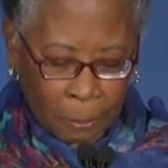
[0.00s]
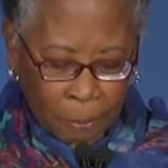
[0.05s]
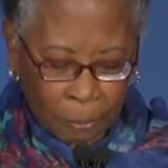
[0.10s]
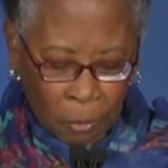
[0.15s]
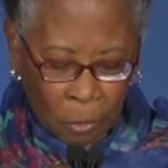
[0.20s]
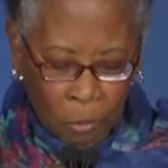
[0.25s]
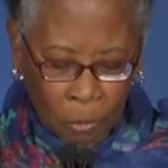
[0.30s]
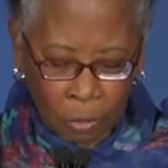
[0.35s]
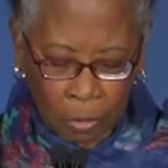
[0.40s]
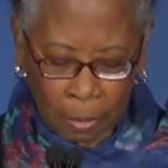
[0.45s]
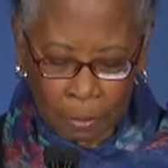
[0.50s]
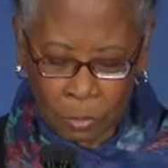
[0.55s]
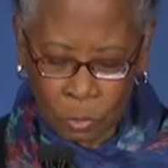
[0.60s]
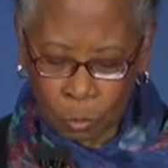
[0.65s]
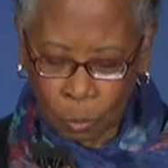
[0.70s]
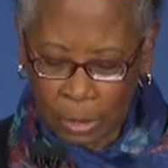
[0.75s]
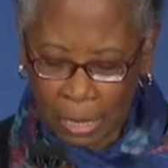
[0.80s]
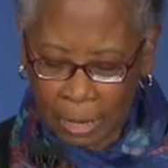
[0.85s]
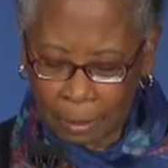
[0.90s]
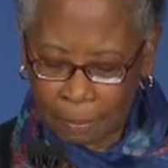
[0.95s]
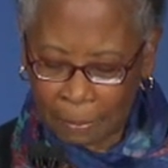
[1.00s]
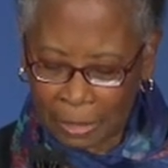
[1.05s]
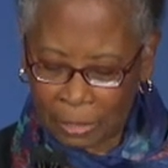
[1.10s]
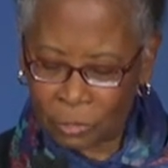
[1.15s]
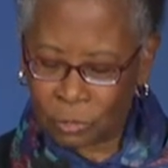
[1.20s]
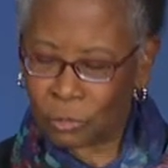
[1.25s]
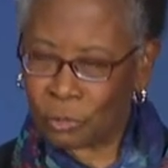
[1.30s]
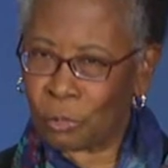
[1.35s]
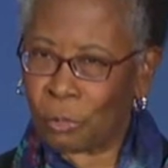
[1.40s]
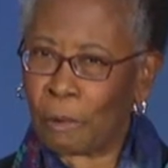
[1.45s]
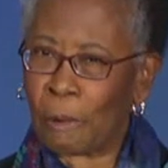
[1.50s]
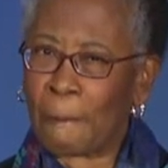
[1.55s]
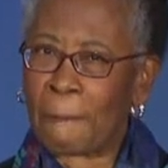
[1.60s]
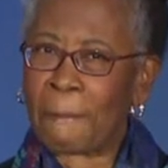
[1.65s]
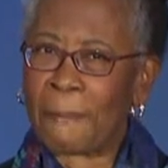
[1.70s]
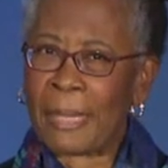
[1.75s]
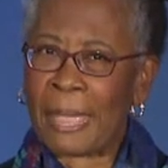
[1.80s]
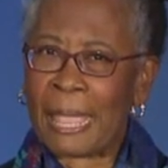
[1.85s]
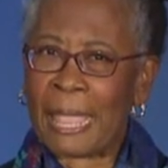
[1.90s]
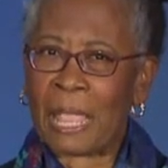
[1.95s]
The programs we administer
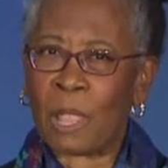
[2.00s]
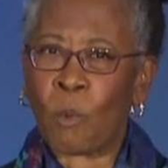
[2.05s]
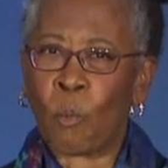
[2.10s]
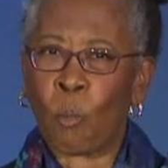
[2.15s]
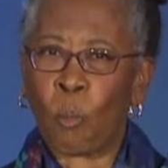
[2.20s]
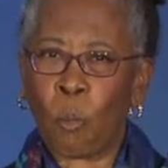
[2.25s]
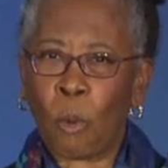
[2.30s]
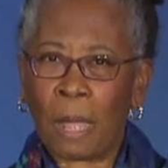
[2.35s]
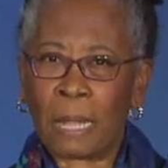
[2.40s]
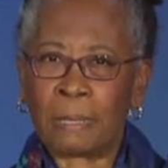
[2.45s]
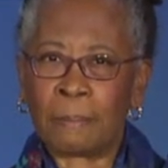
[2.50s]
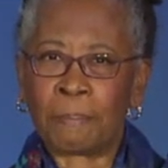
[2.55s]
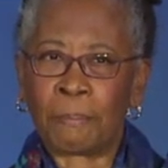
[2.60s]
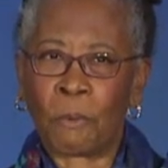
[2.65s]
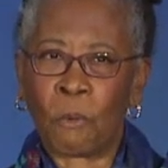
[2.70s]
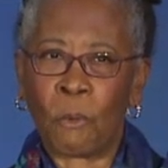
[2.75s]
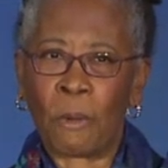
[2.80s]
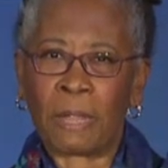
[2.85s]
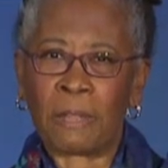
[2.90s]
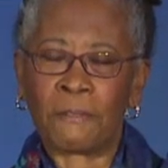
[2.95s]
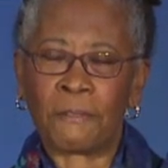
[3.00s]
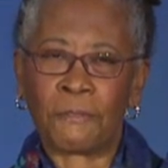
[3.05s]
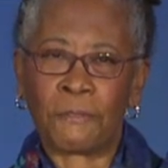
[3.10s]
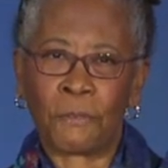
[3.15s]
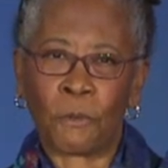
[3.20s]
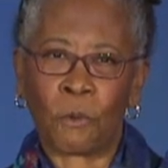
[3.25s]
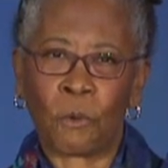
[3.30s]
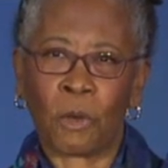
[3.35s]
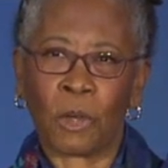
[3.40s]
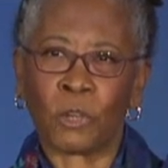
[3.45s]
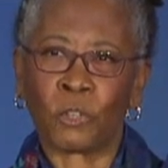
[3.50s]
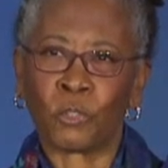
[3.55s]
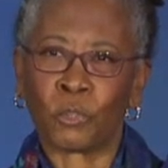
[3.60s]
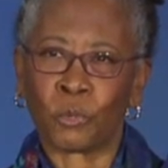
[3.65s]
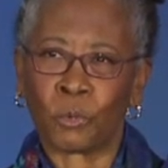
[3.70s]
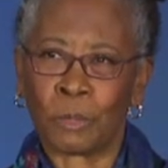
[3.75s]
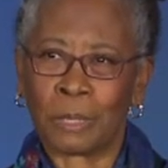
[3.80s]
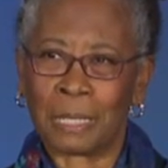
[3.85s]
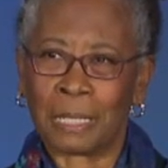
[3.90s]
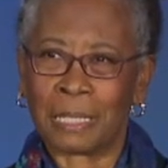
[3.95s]
pay $1.4
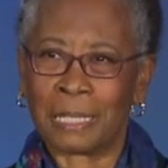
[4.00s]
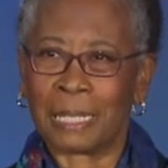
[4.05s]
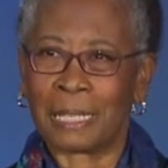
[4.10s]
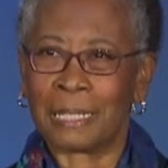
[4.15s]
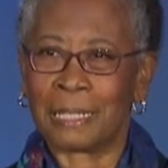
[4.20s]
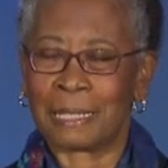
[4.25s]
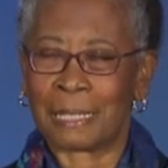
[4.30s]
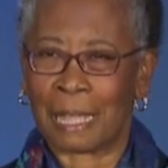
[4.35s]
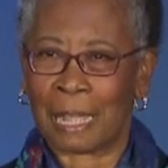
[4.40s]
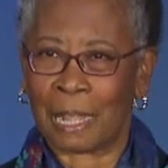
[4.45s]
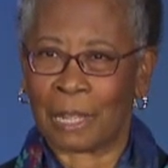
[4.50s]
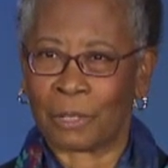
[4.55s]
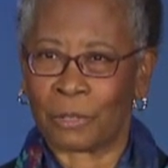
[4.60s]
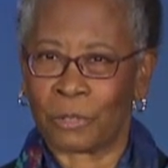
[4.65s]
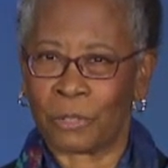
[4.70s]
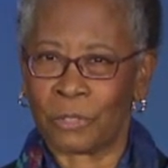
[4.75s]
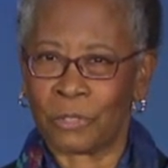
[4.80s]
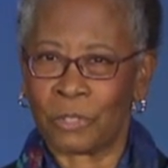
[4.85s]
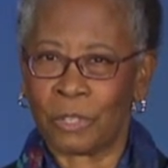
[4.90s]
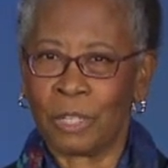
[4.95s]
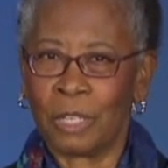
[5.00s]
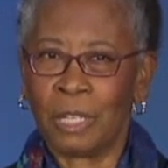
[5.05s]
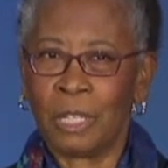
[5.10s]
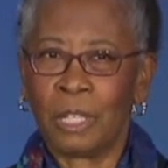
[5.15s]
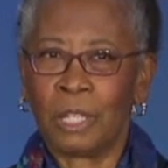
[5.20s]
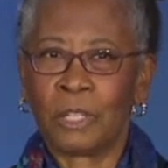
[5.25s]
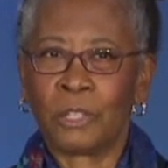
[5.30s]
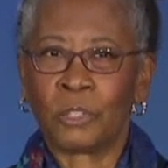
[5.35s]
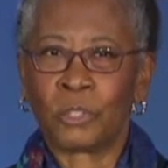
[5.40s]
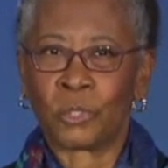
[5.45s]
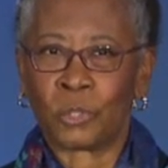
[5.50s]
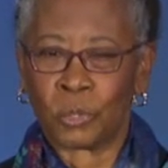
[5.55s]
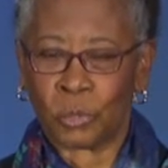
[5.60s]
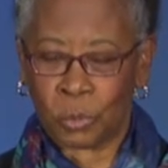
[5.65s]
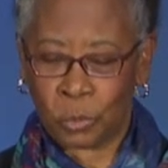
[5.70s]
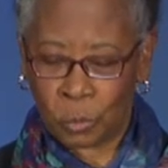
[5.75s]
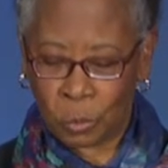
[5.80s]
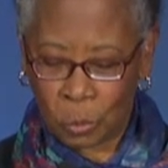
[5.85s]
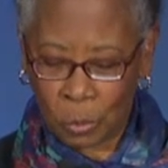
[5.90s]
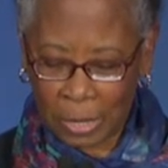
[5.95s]
trillion
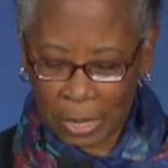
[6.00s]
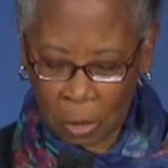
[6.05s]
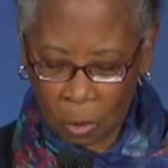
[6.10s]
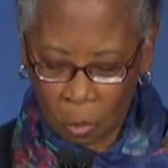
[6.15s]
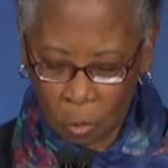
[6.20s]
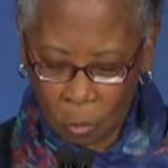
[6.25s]
to